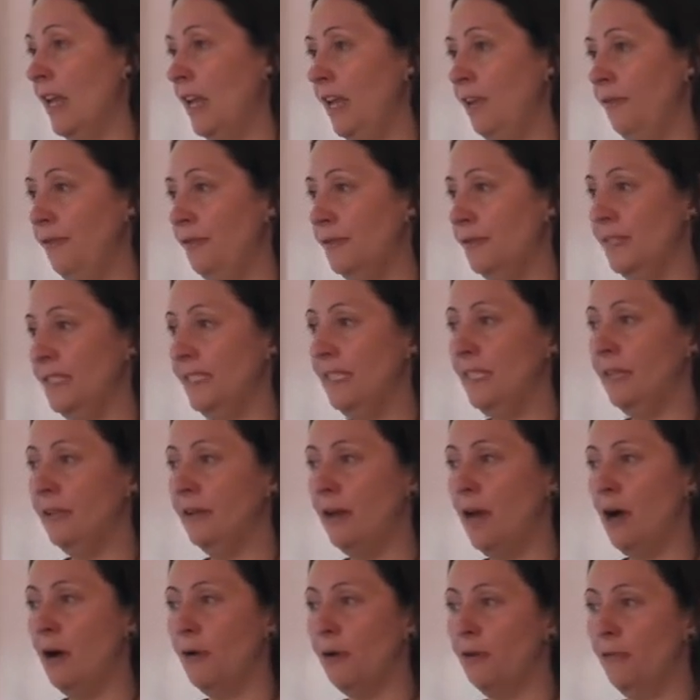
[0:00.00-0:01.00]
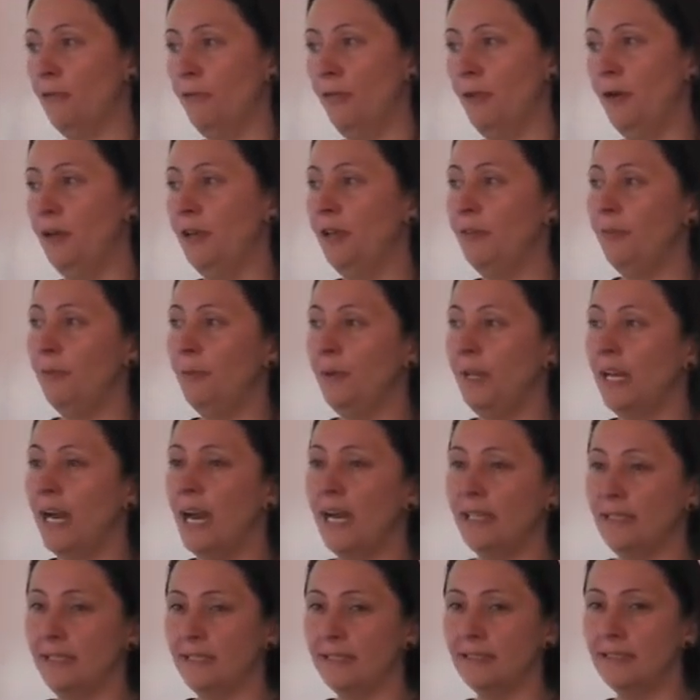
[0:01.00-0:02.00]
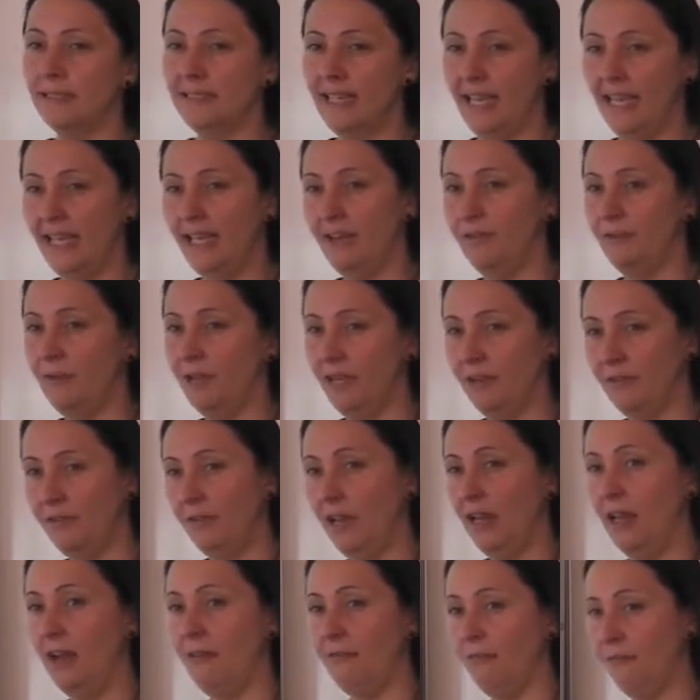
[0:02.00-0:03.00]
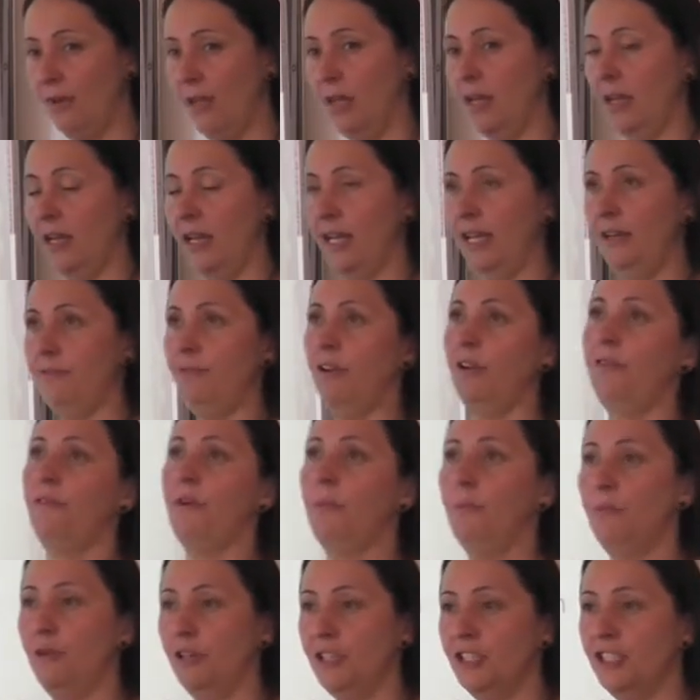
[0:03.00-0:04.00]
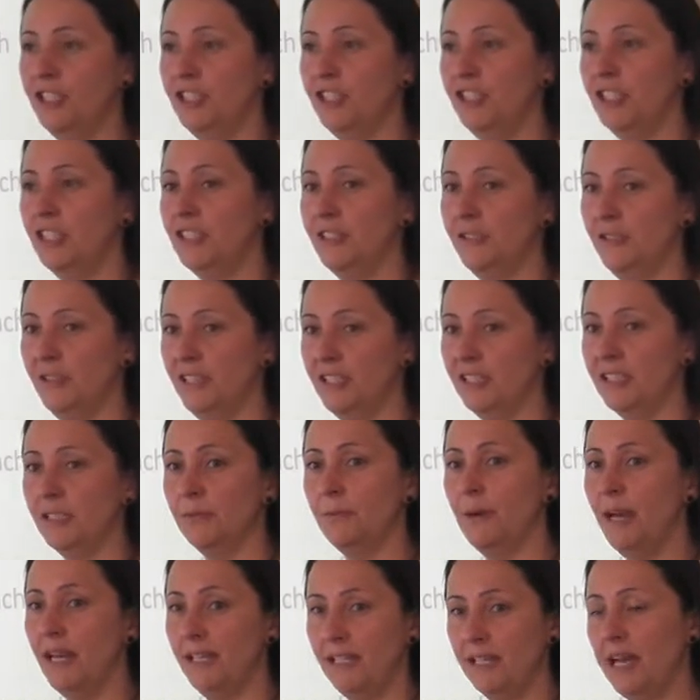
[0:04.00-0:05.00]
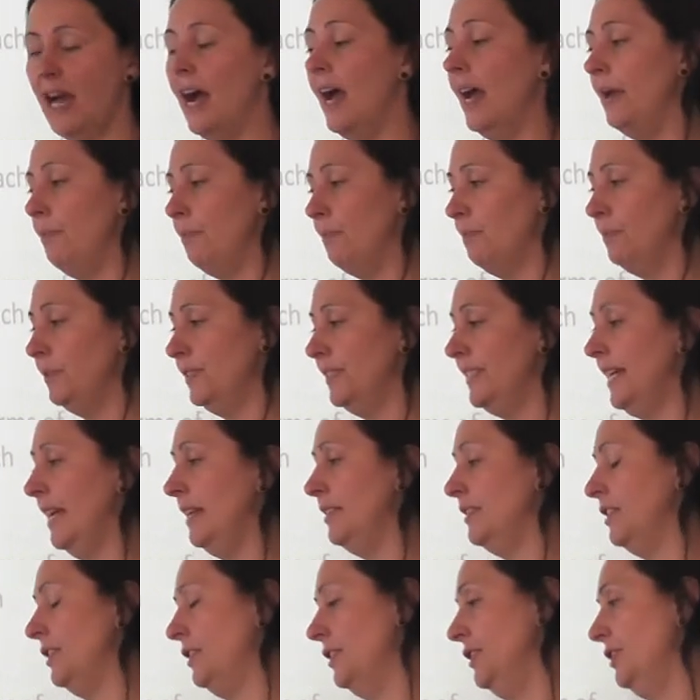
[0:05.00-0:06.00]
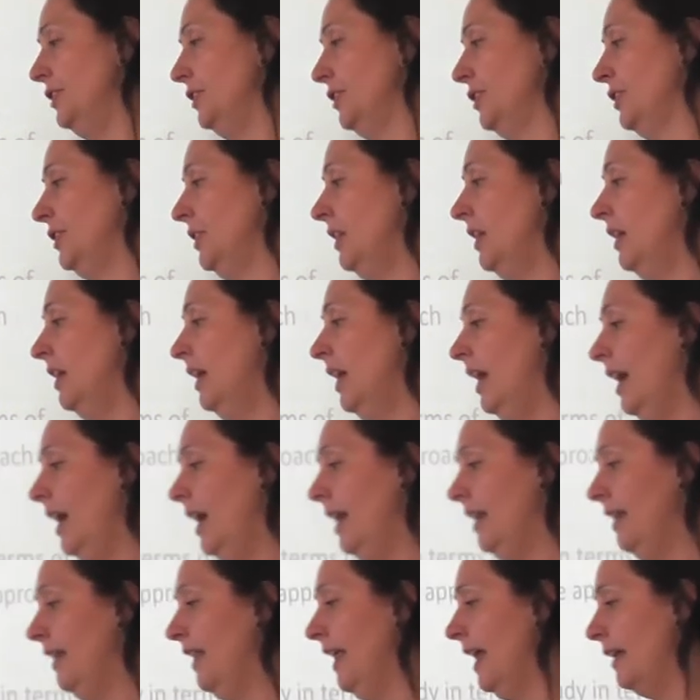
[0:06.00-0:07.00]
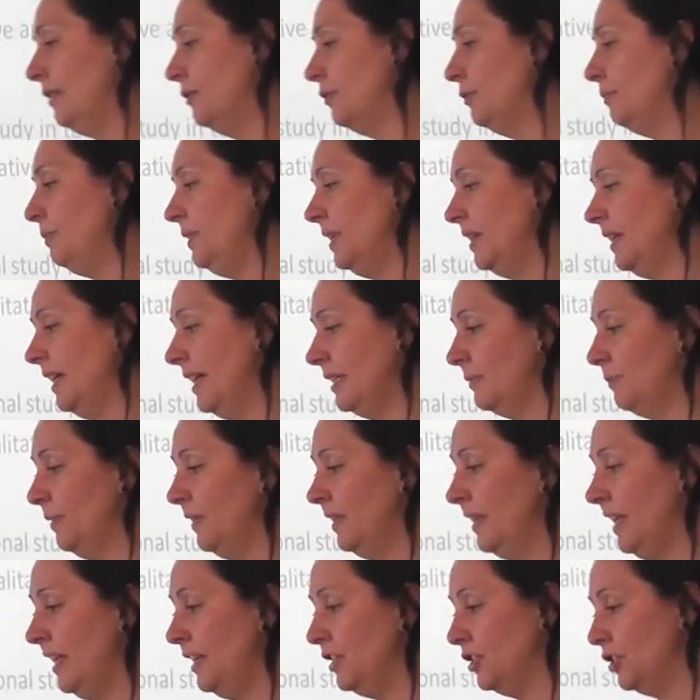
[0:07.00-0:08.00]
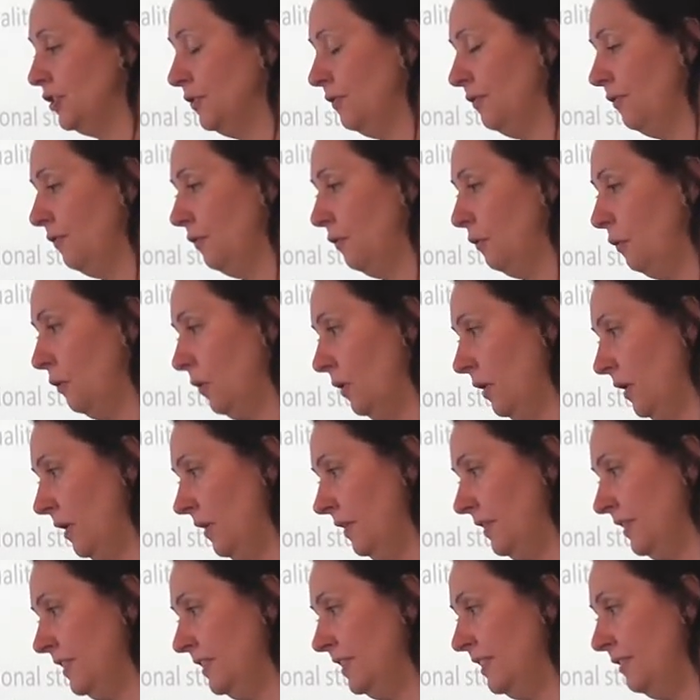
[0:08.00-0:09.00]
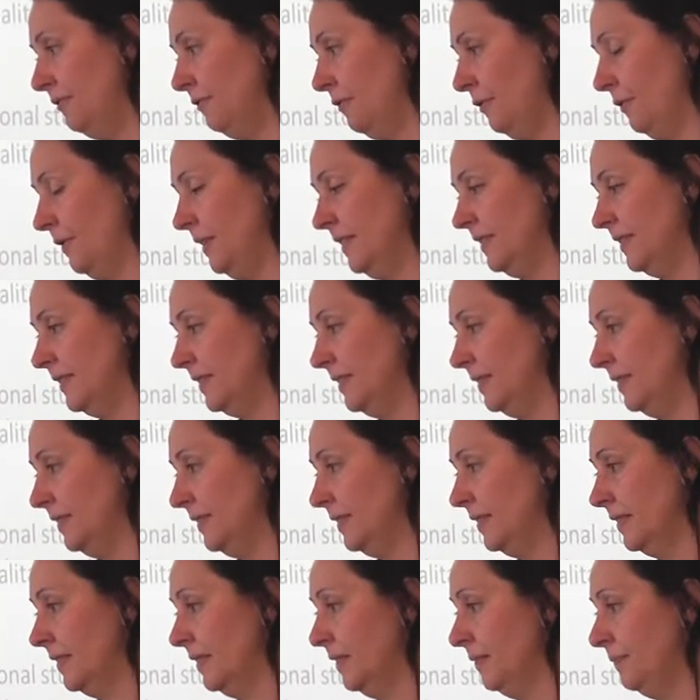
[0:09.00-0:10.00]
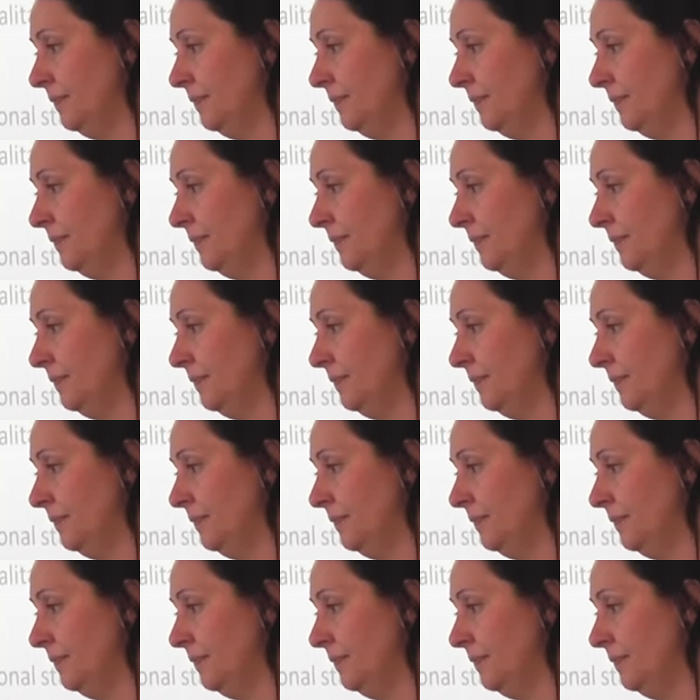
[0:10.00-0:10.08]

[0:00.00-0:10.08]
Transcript: if you see, out of 33 articles, 8 were from practitioners, so that's quite a high percentage, and that could be an explanation for the differences.